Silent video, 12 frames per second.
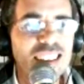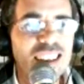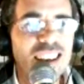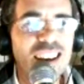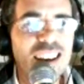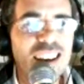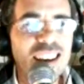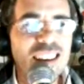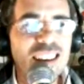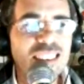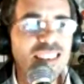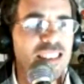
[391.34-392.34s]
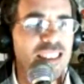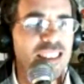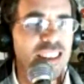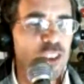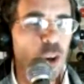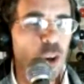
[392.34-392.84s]
Let's see.
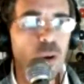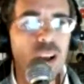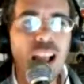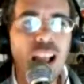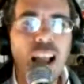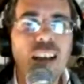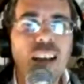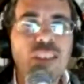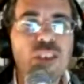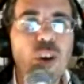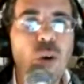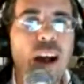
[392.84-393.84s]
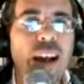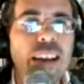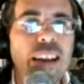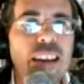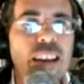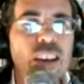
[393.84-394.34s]
So
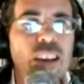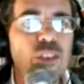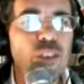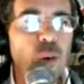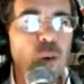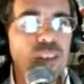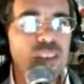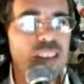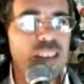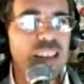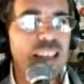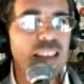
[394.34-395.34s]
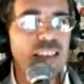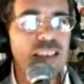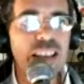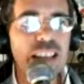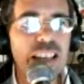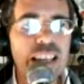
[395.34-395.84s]
I noticed in
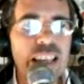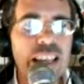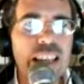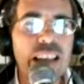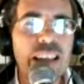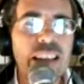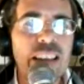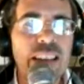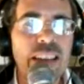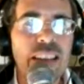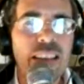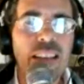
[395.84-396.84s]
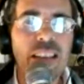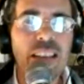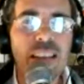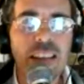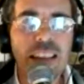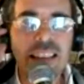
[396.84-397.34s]
the
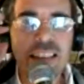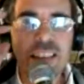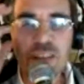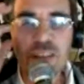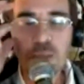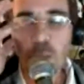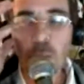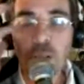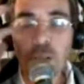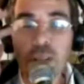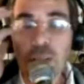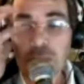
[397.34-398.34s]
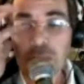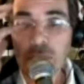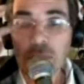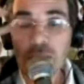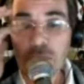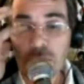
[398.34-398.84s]
Discord
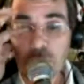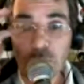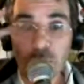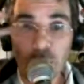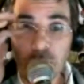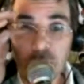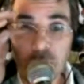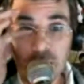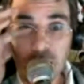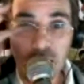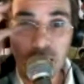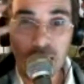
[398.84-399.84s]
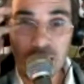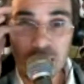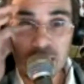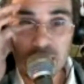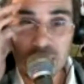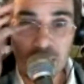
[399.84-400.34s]
server that
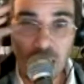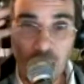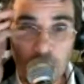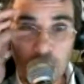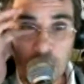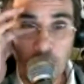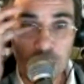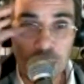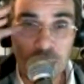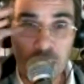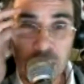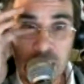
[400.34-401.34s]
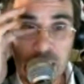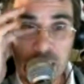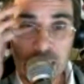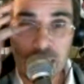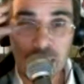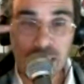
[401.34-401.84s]
Tom had posted a
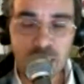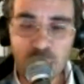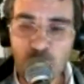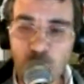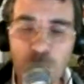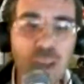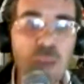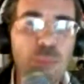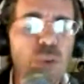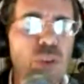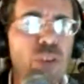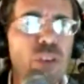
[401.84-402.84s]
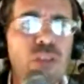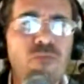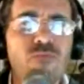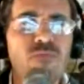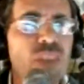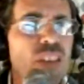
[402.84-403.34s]
link to a paper,
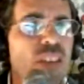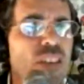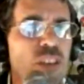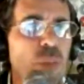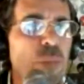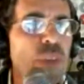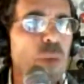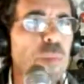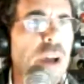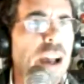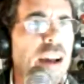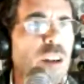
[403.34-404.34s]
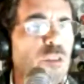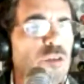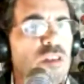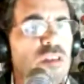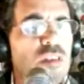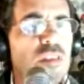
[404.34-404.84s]
something
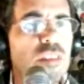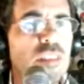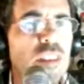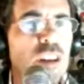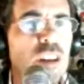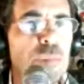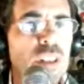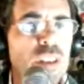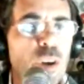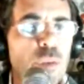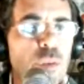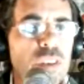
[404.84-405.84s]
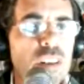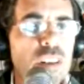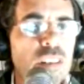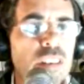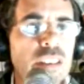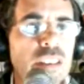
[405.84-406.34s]
about. I'm going to go over here
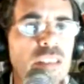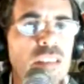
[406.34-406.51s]
and